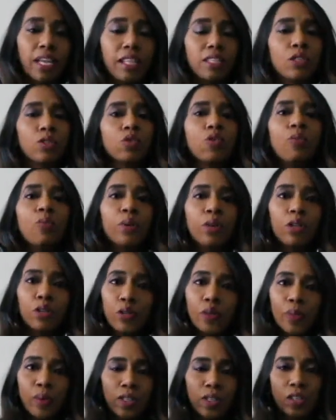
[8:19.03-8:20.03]
It's a super
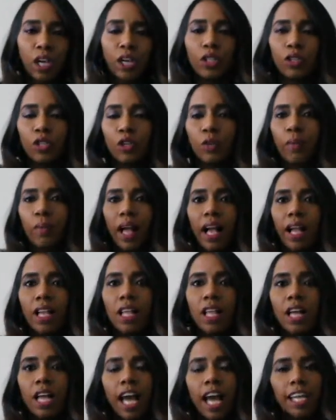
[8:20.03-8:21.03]
structured bag,
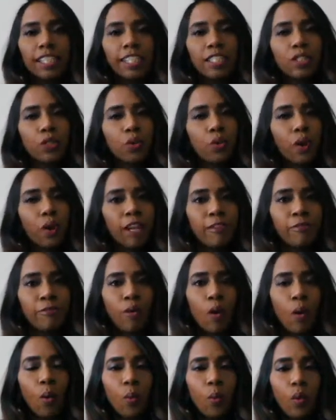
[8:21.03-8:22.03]
and it's great
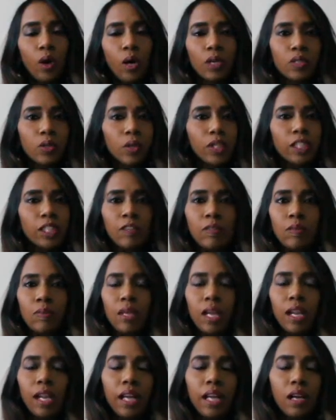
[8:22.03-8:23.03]
for work. So it gives
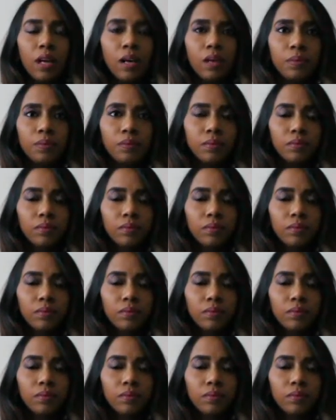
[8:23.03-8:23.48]
me like a